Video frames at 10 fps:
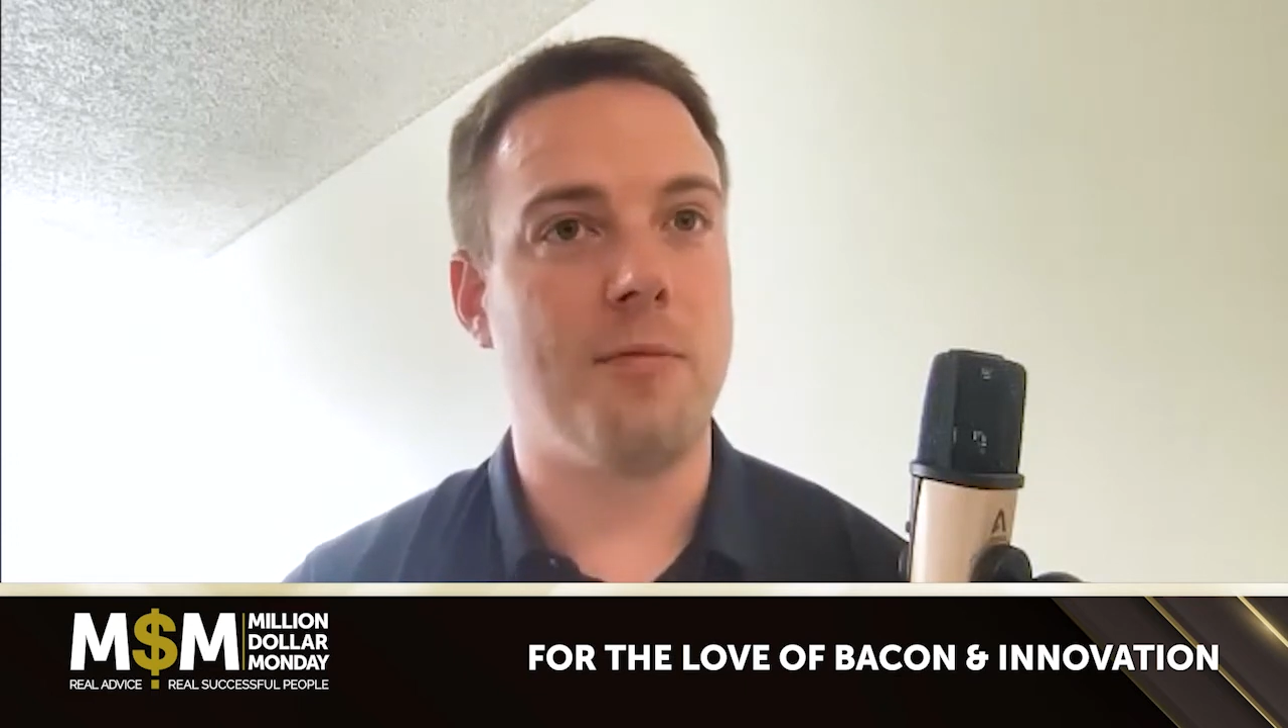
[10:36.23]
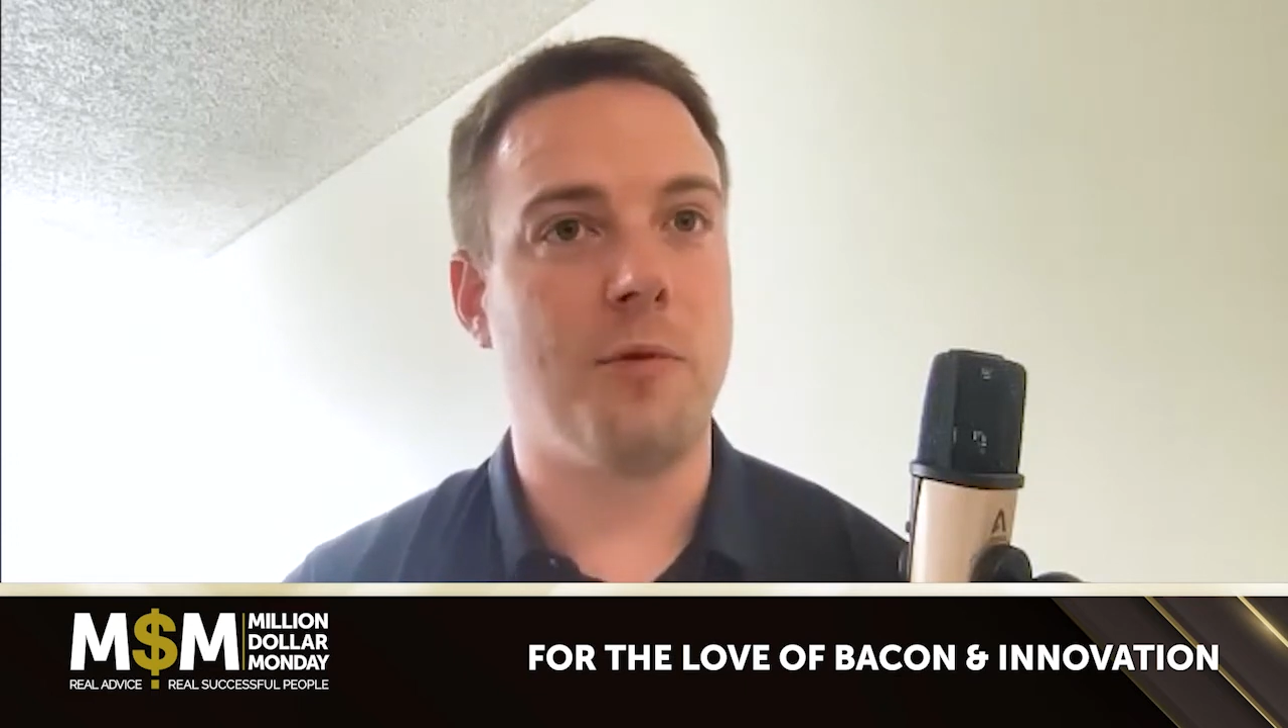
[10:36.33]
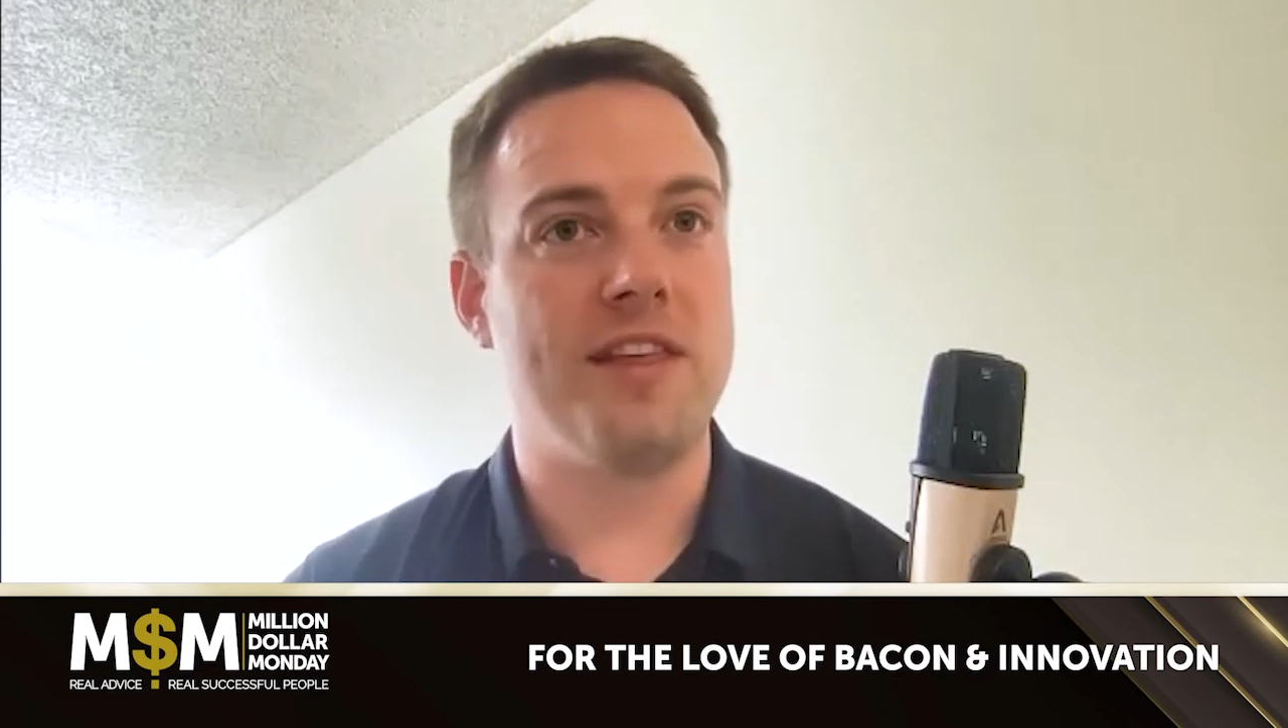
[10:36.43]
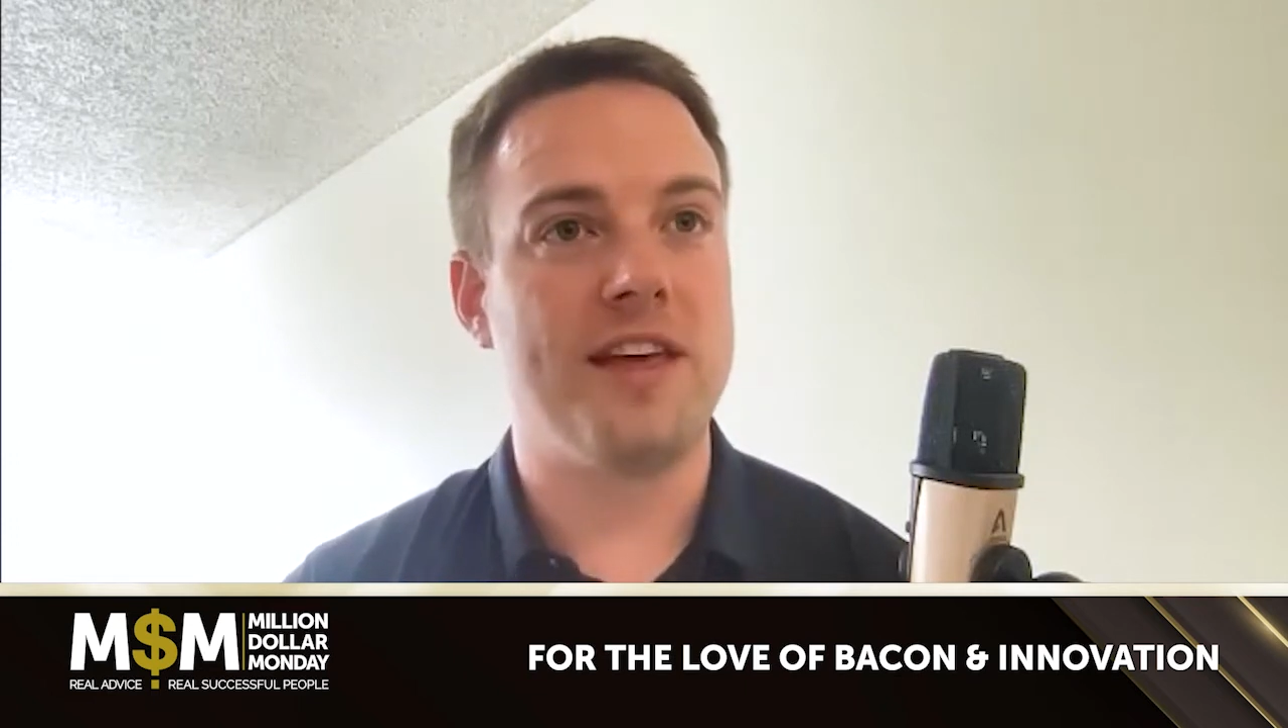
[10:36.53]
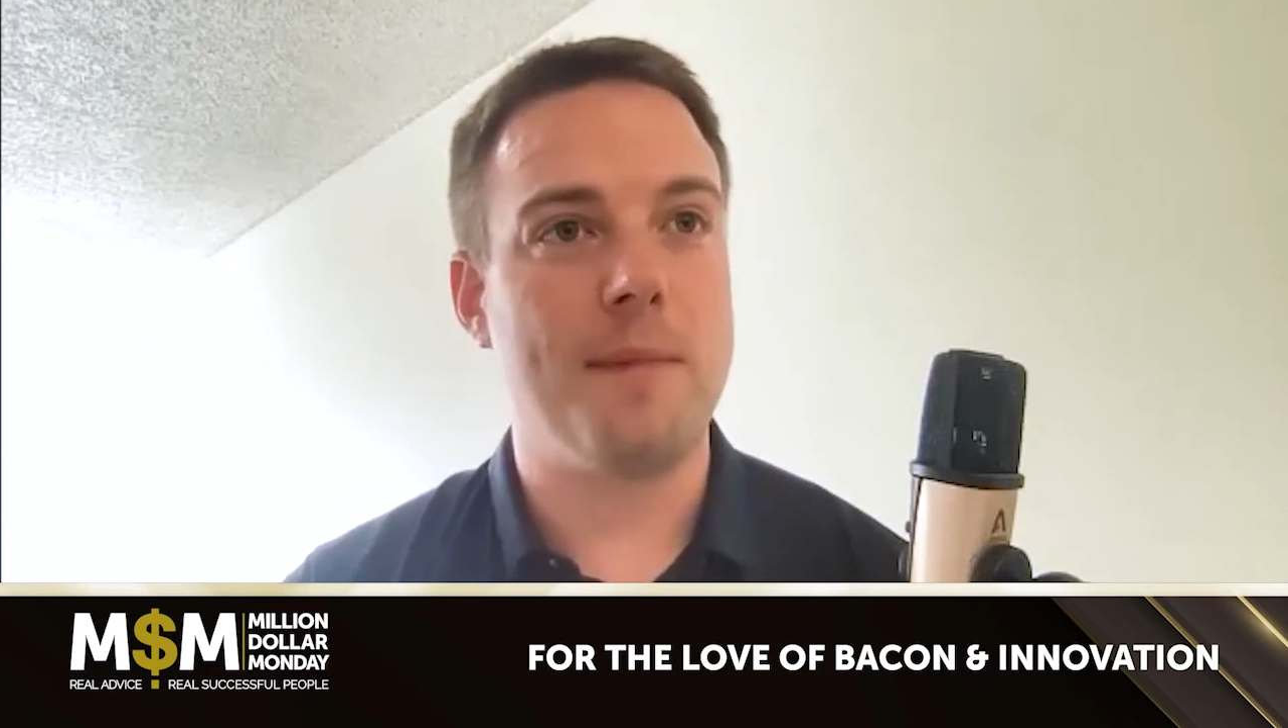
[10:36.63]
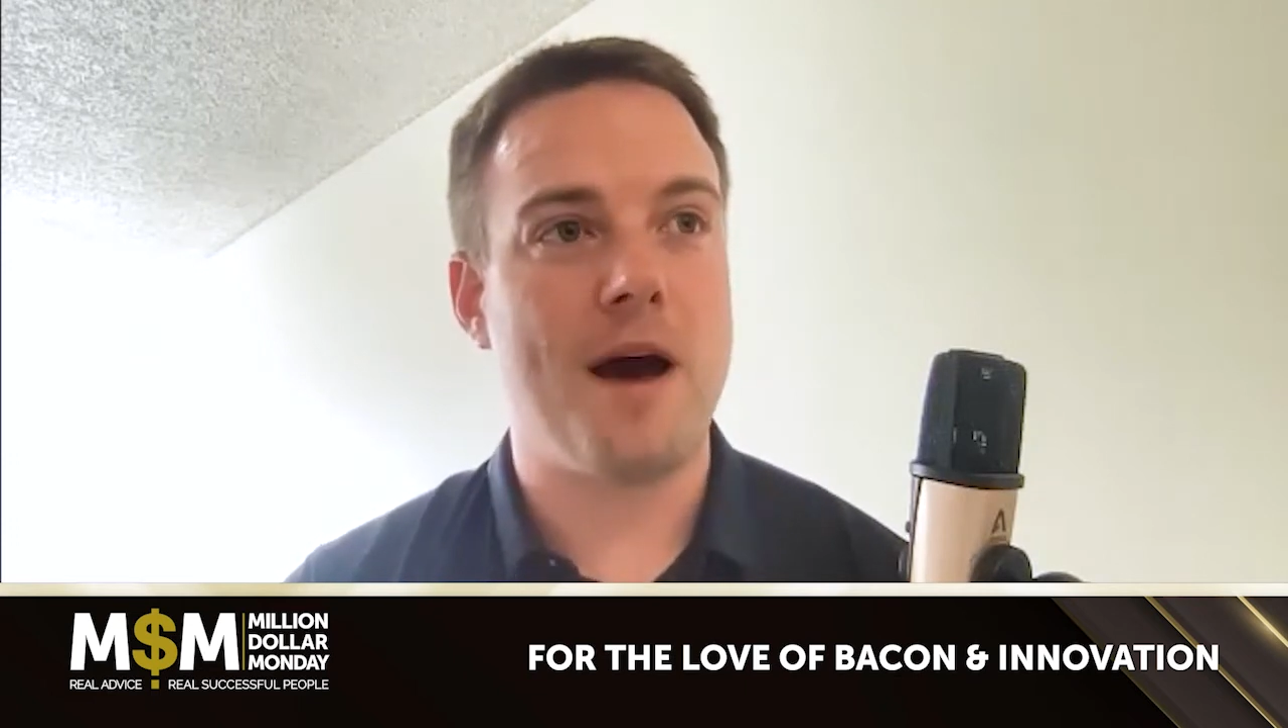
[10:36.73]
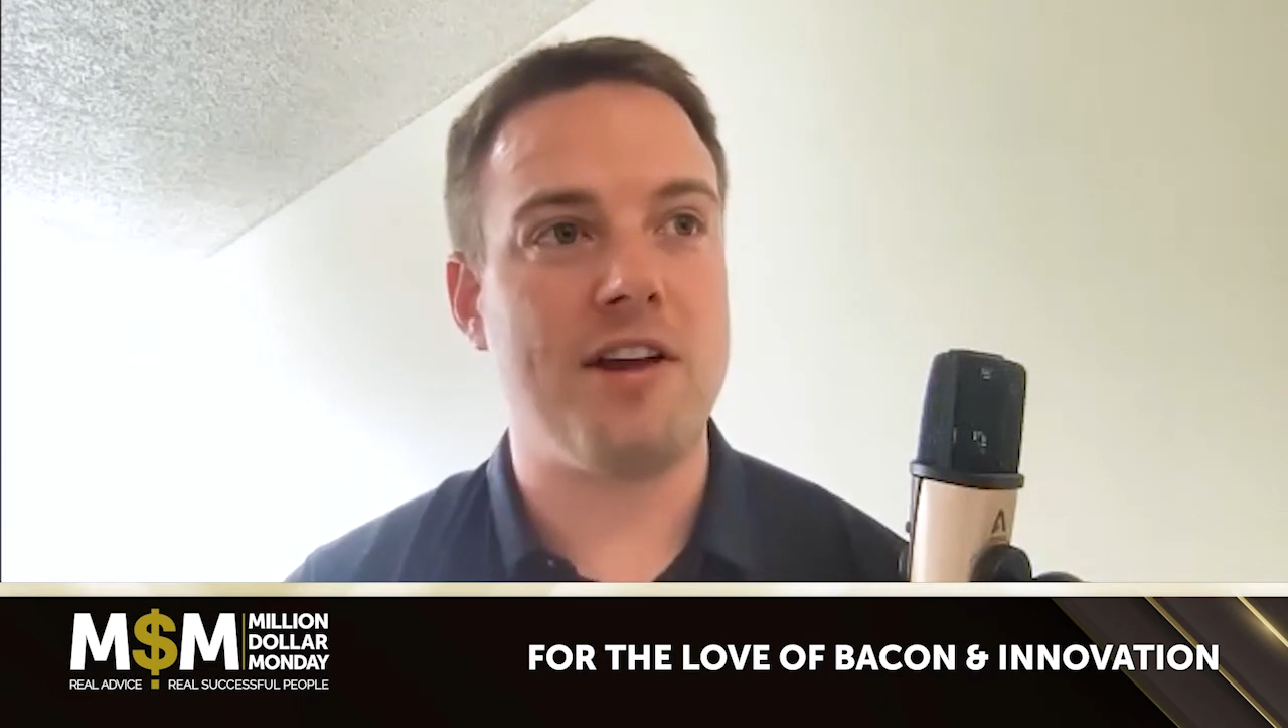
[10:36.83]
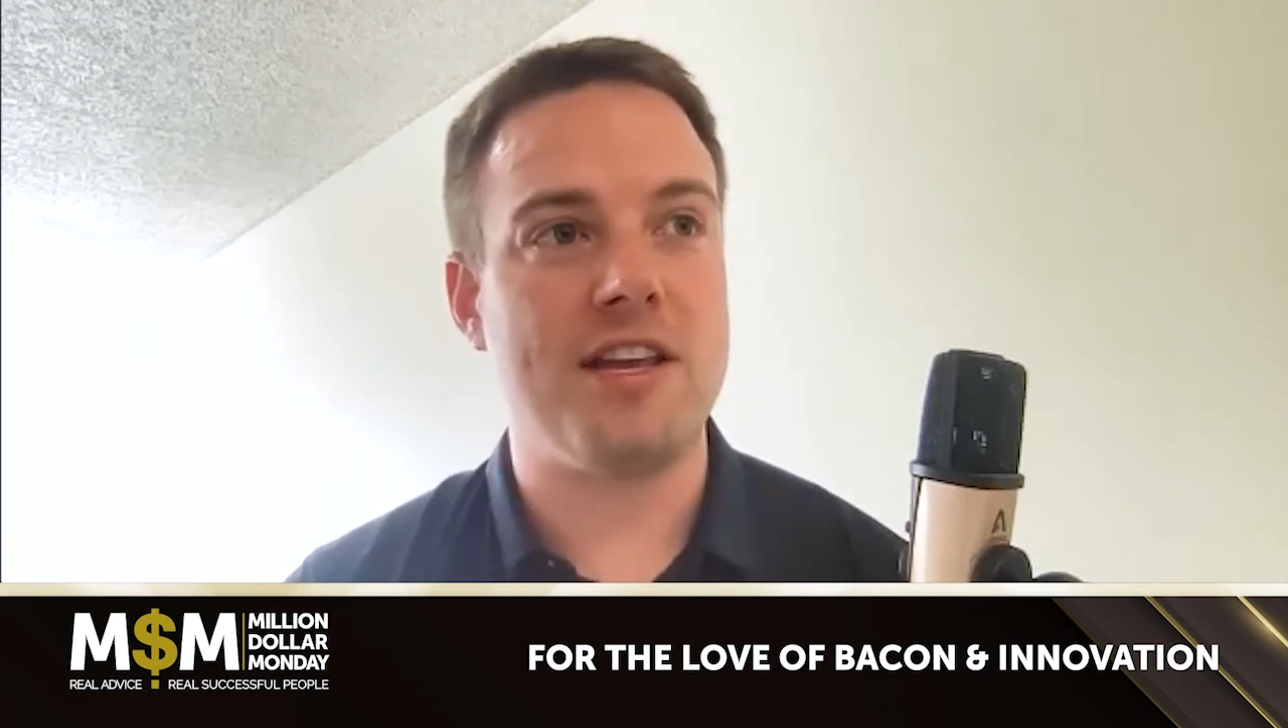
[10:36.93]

within about a